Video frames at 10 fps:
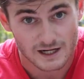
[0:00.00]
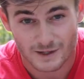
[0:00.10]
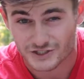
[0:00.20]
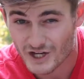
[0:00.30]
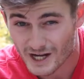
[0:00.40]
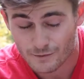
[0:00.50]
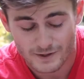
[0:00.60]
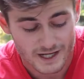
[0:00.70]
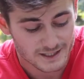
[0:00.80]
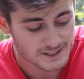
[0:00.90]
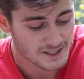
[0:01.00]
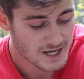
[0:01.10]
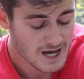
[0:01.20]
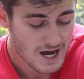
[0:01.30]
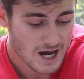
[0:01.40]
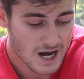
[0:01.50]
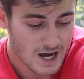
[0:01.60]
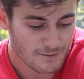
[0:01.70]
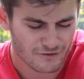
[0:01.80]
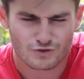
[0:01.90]
a lot of my chatter baits,
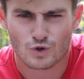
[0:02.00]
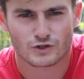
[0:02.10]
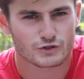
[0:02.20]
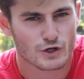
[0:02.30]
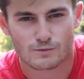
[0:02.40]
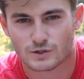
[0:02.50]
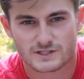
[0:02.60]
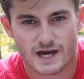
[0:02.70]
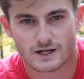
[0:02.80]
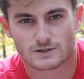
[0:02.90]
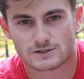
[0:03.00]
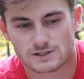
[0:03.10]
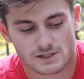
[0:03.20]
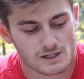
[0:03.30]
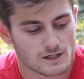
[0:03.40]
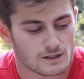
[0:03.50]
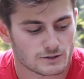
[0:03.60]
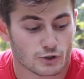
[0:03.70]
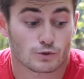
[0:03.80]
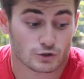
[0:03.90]
um, and a few other terminal tackles,
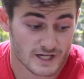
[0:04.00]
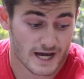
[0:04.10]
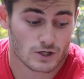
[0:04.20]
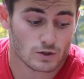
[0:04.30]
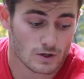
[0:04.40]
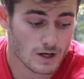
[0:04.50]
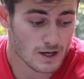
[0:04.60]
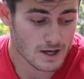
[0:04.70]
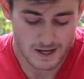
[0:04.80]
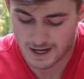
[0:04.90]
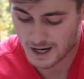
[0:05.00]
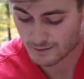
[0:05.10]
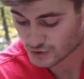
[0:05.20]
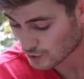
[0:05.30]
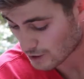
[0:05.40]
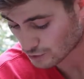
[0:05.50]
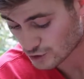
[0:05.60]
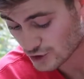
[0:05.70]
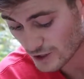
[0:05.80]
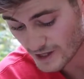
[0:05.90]
terminal tackle. Um, so I will
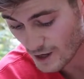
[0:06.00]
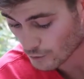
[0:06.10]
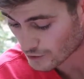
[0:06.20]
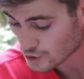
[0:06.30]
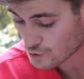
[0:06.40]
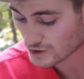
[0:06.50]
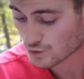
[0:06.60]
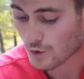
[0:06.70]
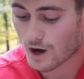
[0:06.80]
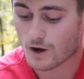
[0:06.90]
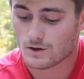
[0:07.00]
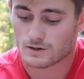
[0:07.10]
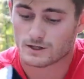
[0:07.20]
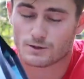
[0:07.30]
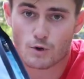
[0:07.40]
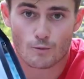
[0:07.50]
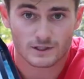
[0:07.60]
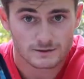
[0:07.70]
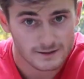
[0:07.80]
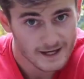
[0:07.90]
share that with you as well in a
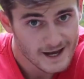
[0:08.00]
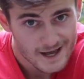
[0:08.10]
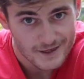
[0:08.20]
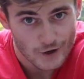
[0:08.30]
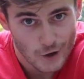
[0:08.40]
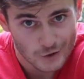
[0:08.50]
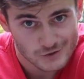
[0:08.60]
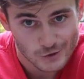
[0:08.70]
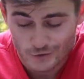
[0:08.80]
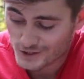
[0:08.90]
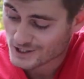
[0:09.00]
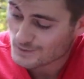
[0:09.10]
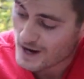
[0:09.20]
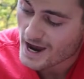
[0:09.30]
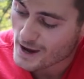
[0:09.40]
moment. And then also, this is my